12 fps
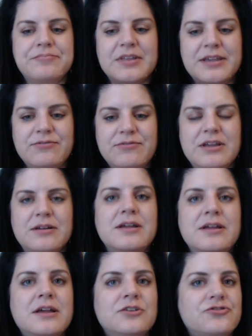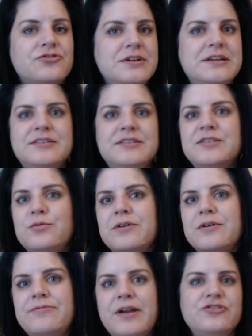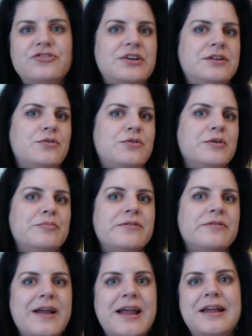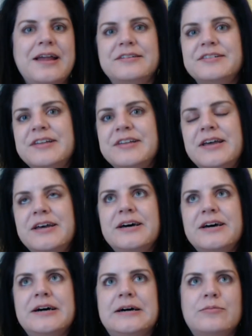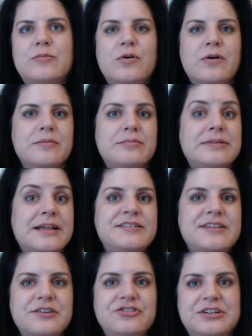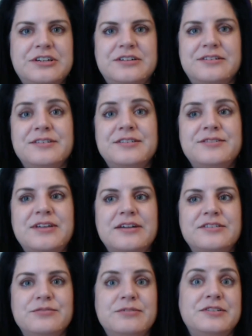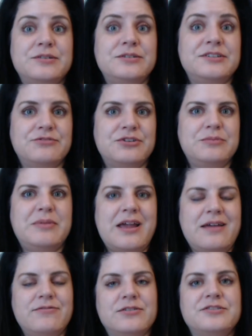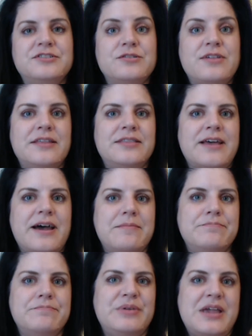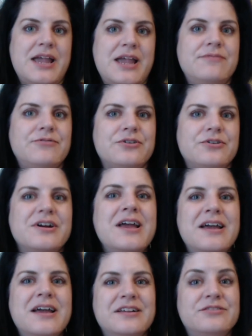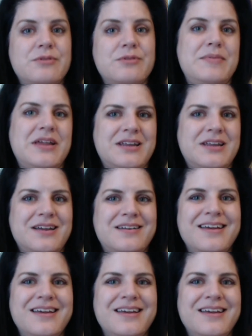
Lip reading: giving treats or affection or praise, or play sessions as a result of good behavior, so that that behavior is repeated.